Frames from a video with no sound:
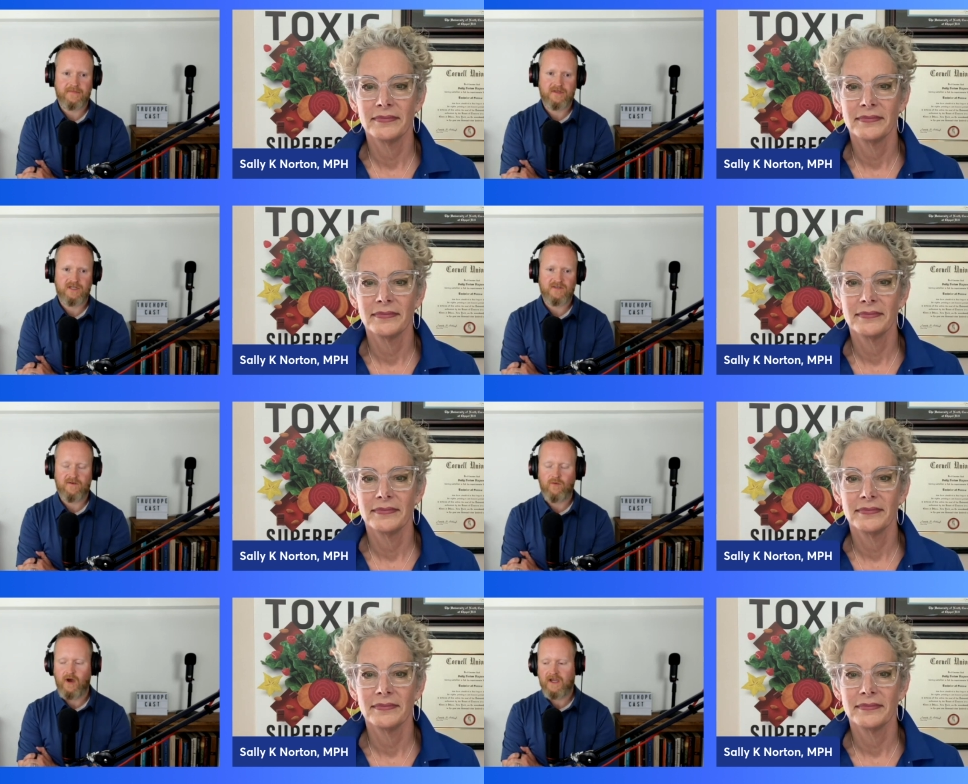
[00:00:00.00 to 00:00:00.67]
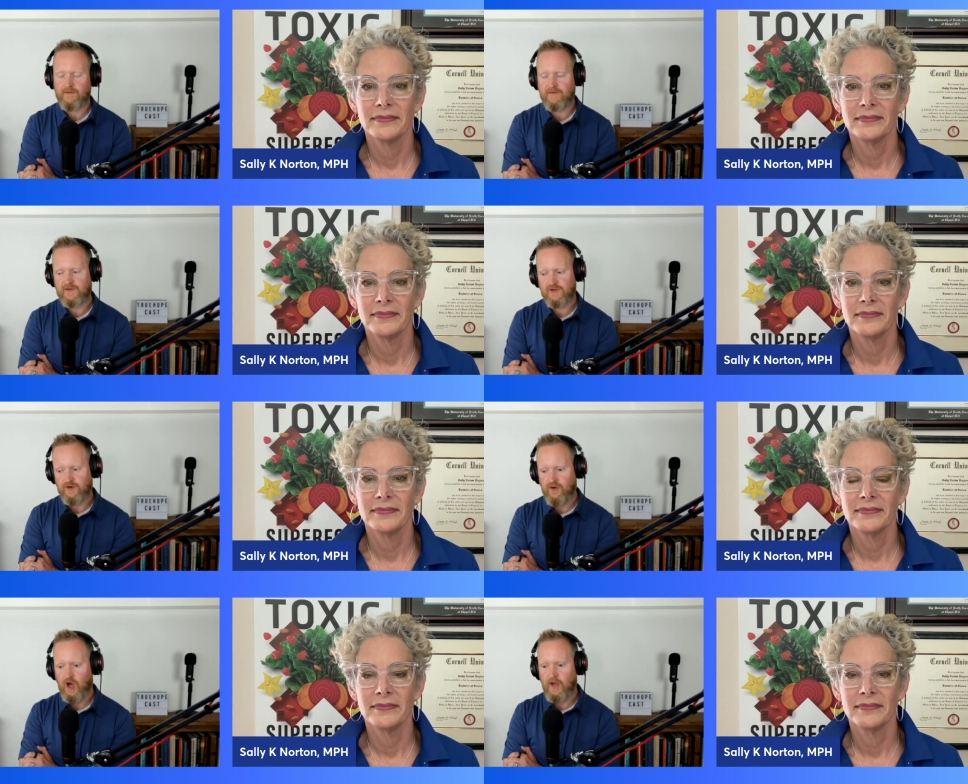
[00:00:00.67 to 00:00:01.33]
Speaker 1: just from working with
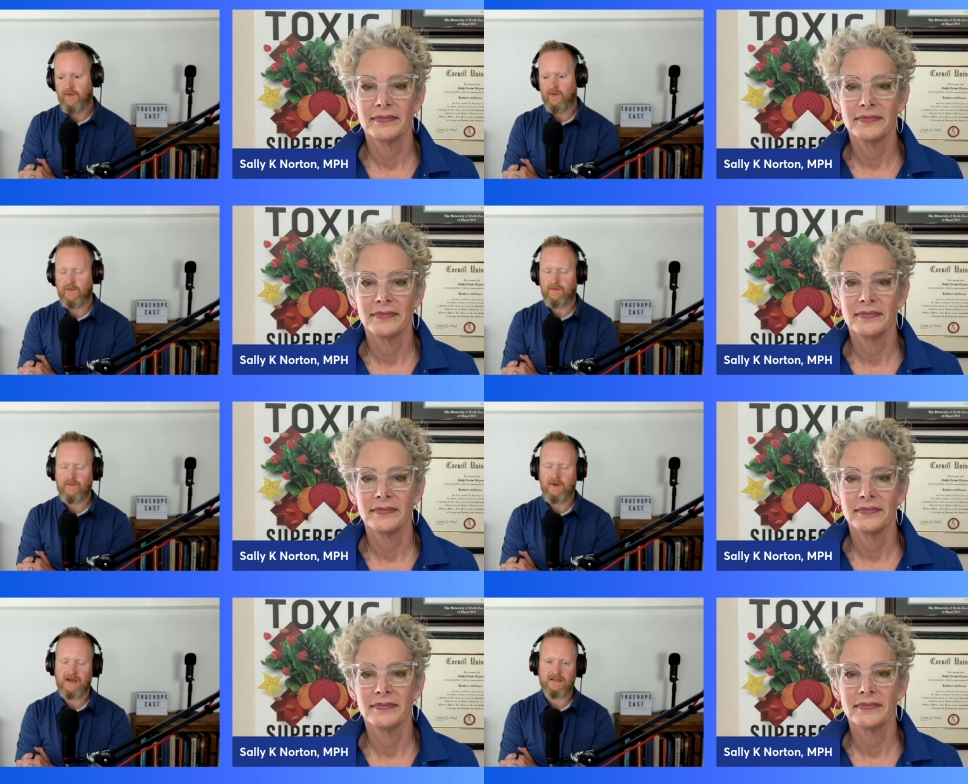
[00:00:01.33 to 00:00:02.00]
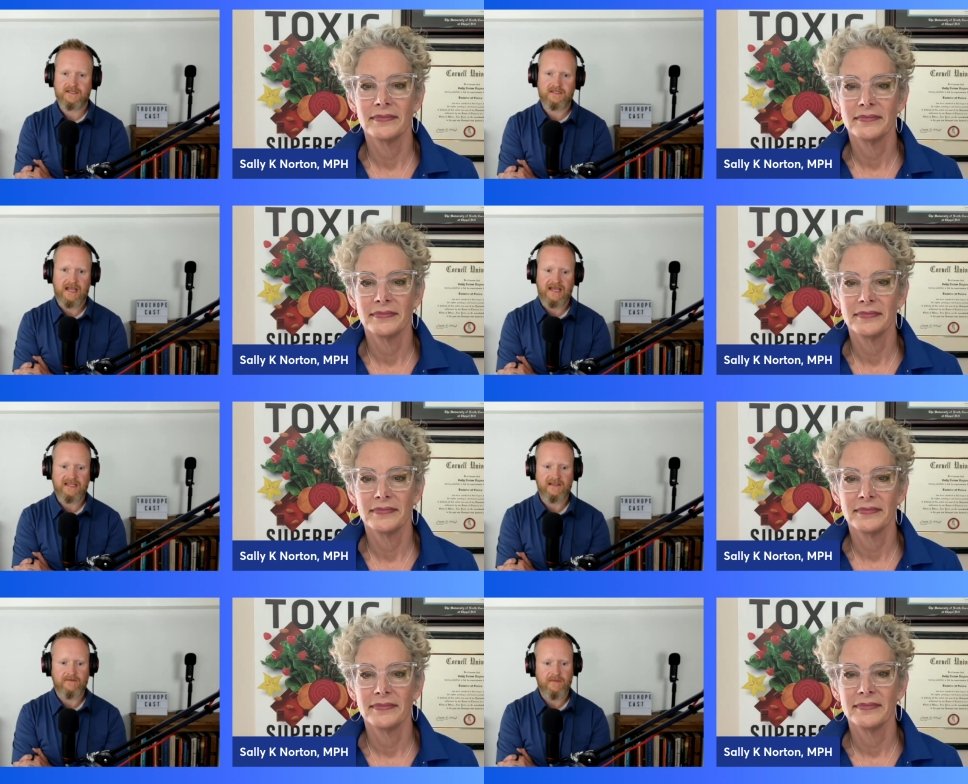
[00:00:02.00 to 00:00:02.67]
True Hope and my
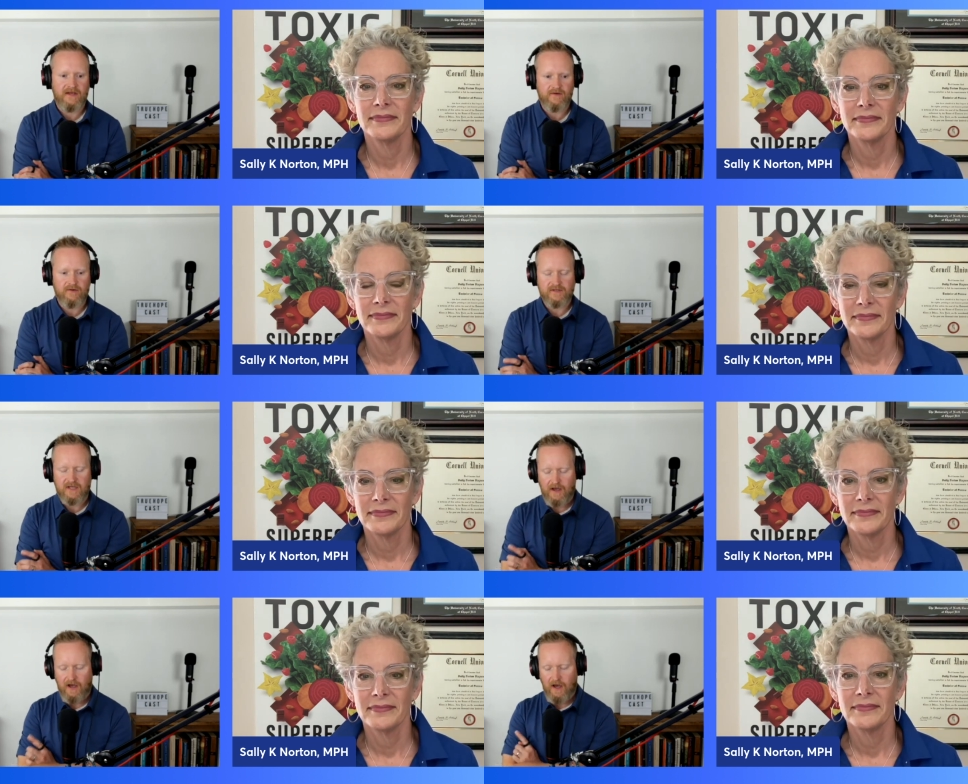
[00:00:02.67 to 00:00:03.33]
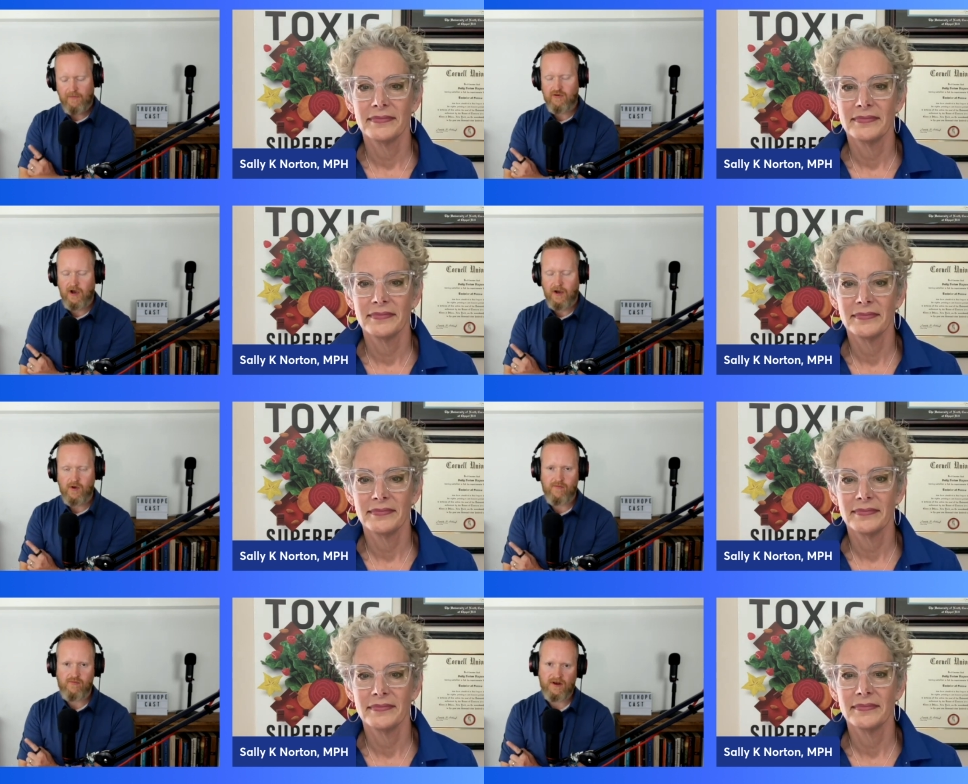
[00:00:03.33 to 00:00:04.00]
understanding of minerals, our
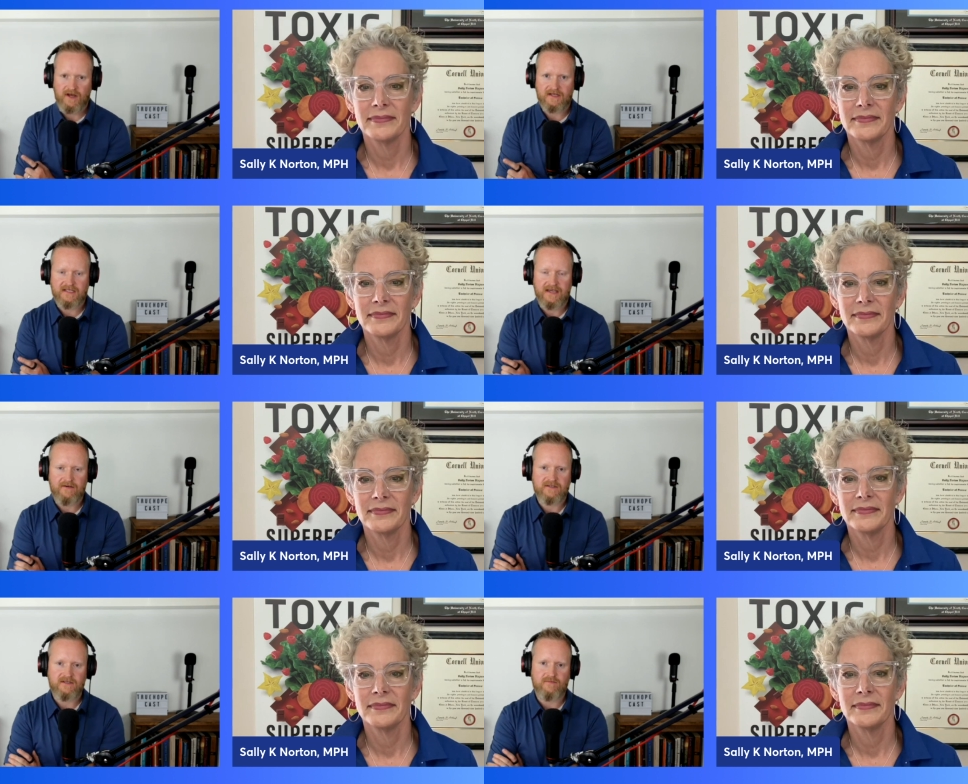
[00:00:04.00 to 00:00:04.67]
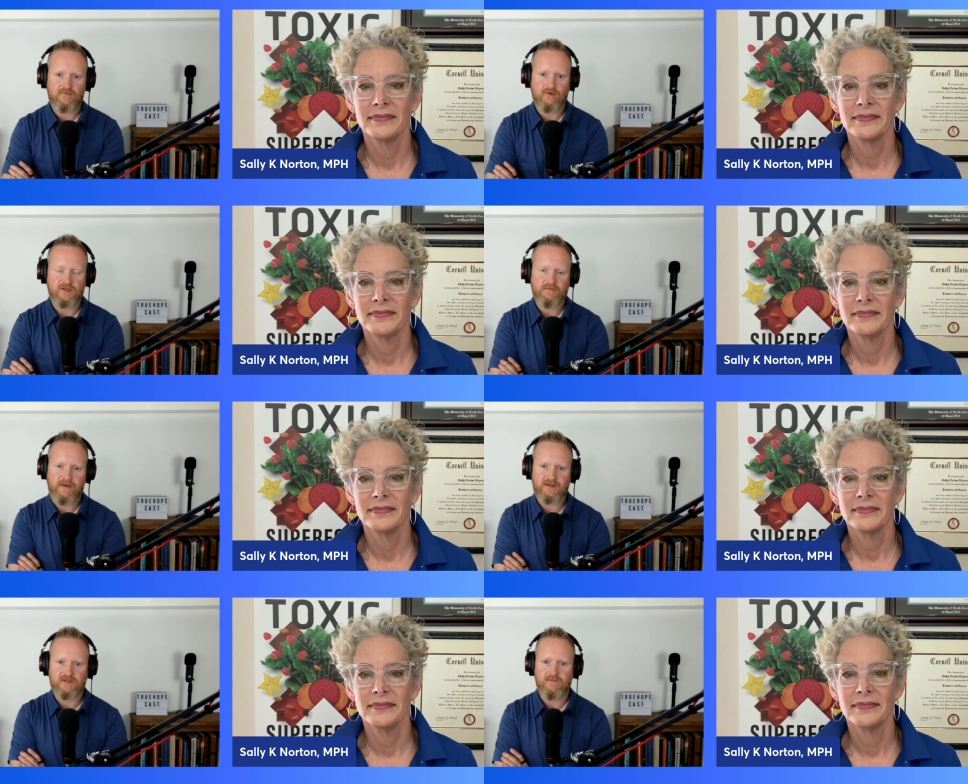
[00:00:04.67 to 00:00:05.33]
primary product here is a broad
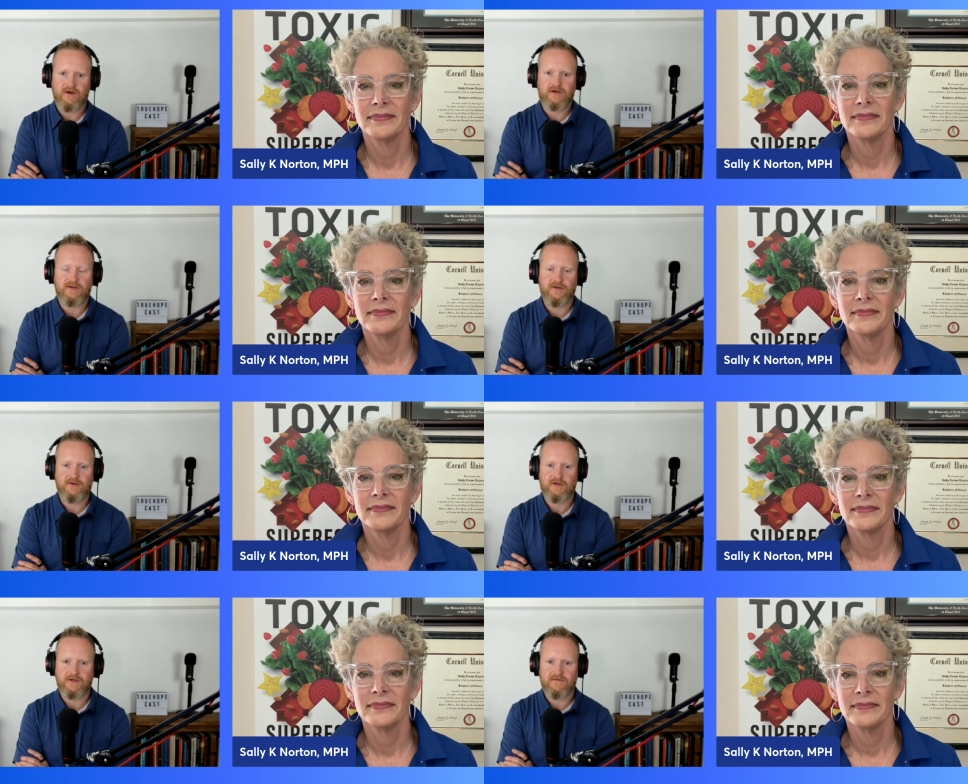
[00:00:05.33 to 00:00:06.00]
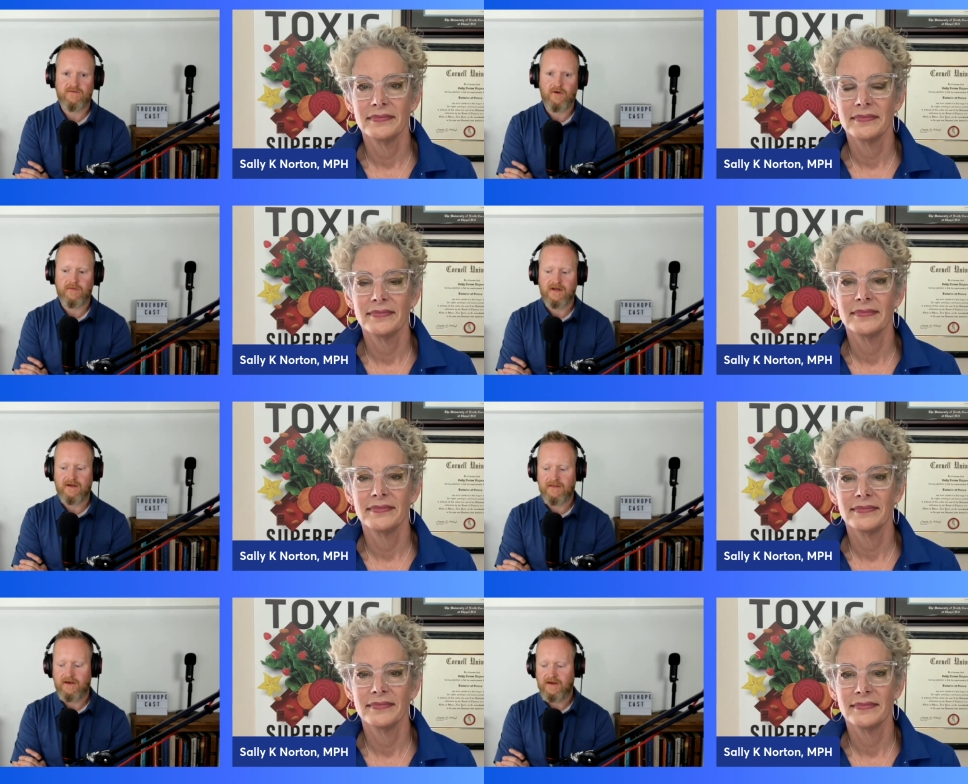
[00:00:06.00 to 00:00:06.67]
spectrum micronutrient
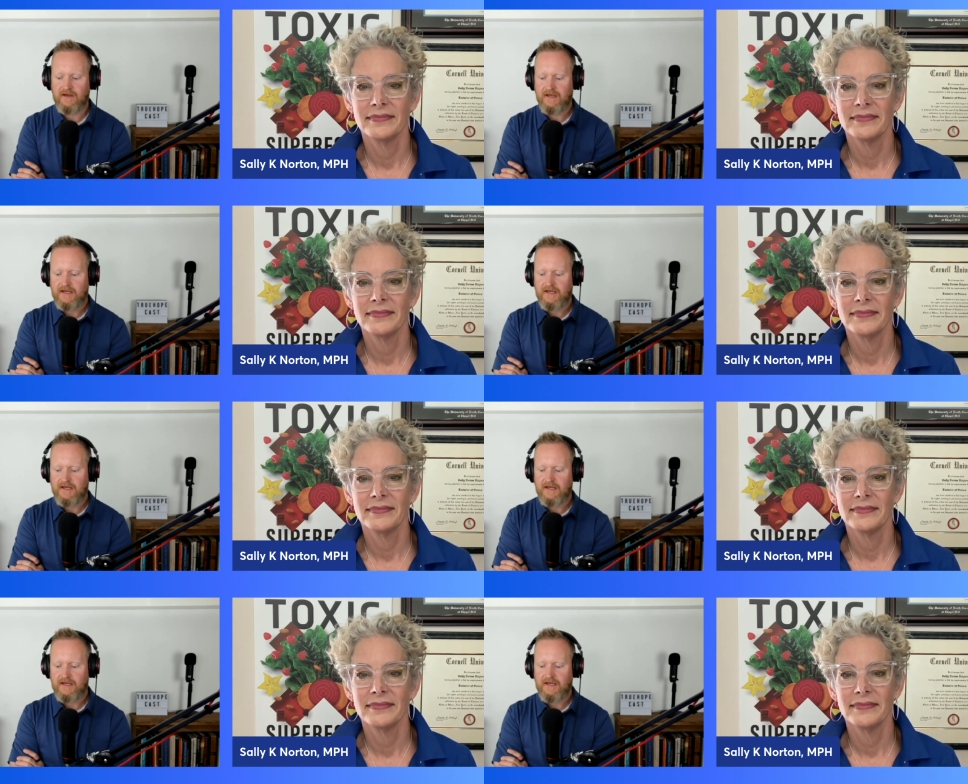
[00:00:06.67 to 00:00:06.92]
formula that